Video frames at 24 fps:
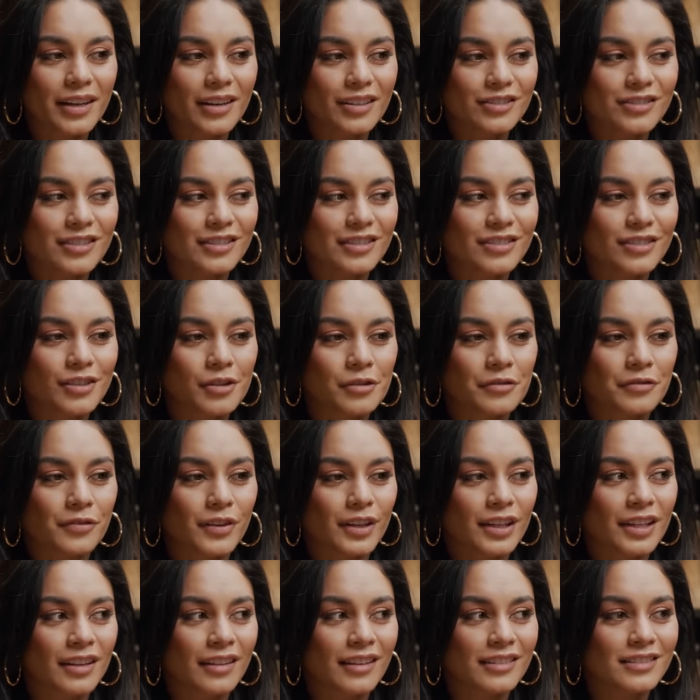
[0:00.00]
gosh, that's so
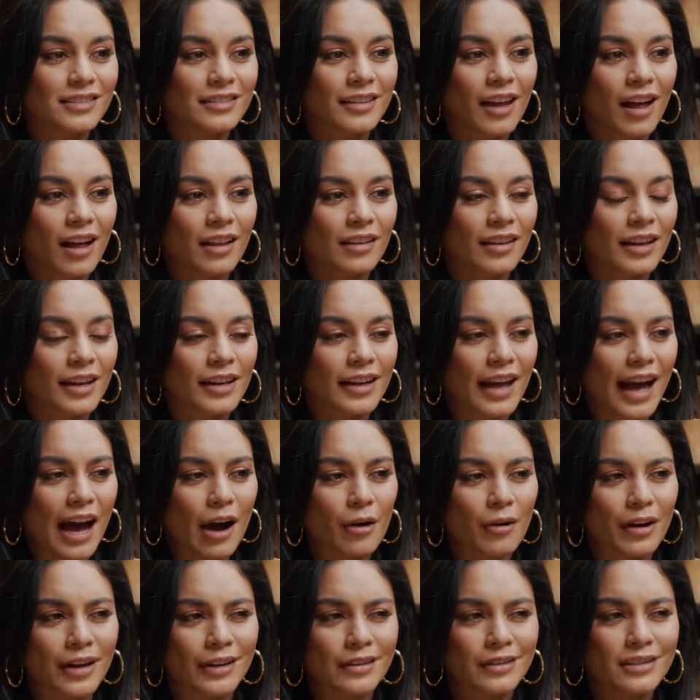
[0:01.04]
funny. That's not like
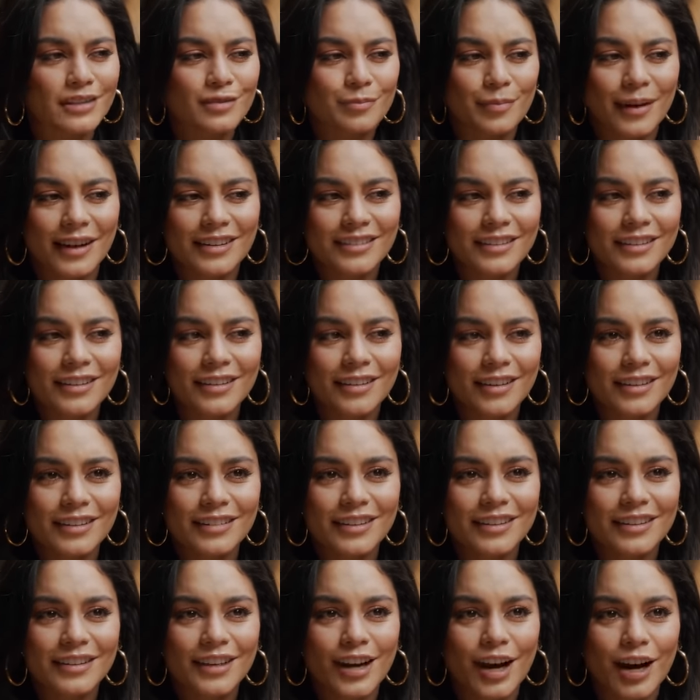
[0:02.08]
how I expected it
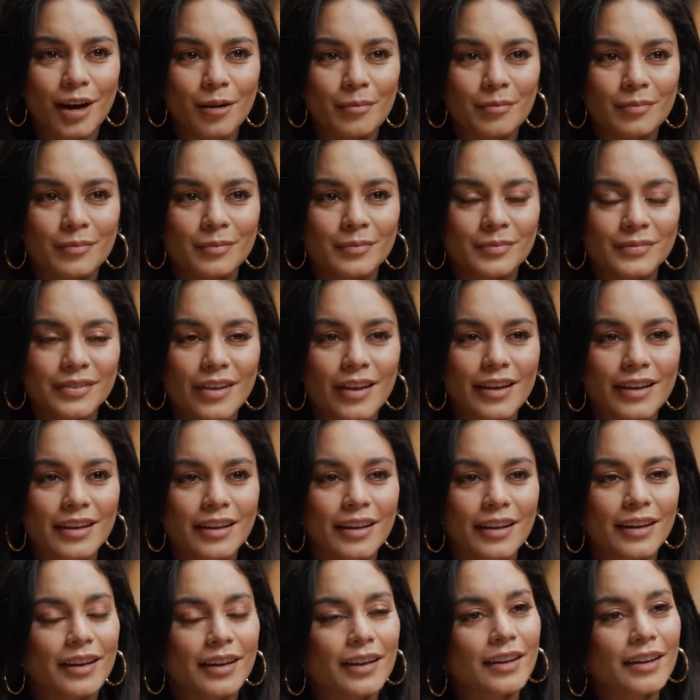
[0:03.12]
to come. Mm-hmm.
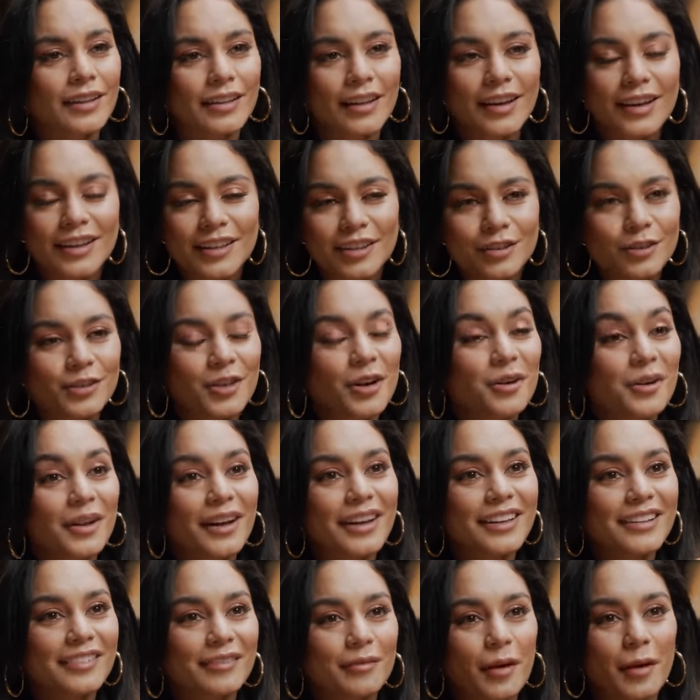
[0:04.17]
Like, you know,
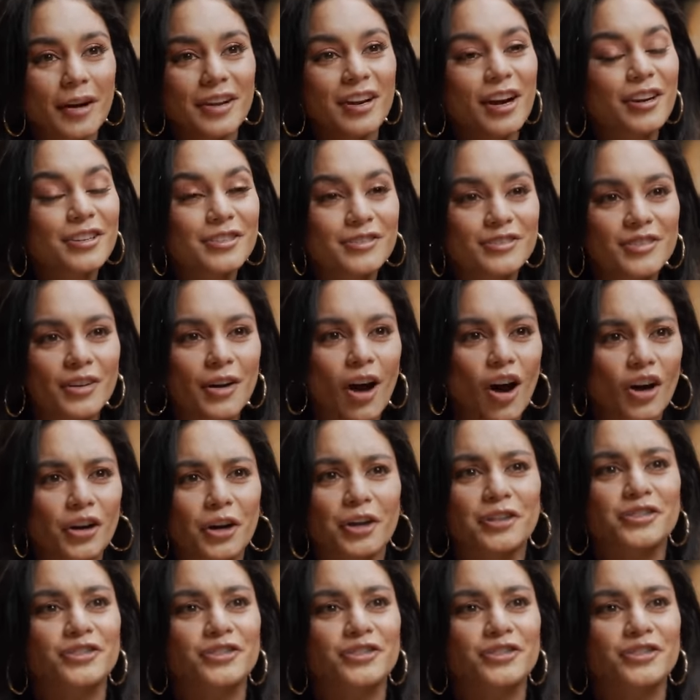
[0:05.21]
like on our